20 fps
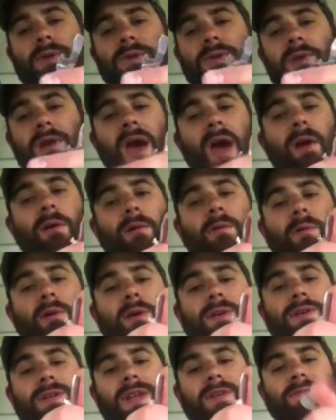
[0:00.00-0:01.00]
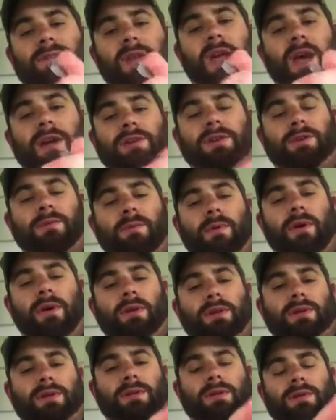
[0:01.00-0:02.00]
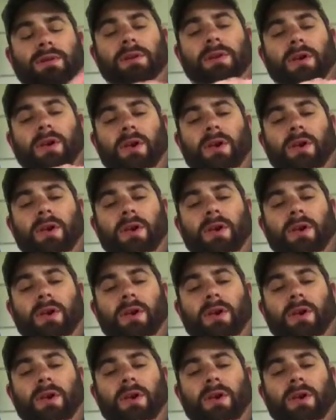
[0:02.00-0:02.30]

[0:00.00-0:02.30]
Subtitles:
sure how it works and if it actually works.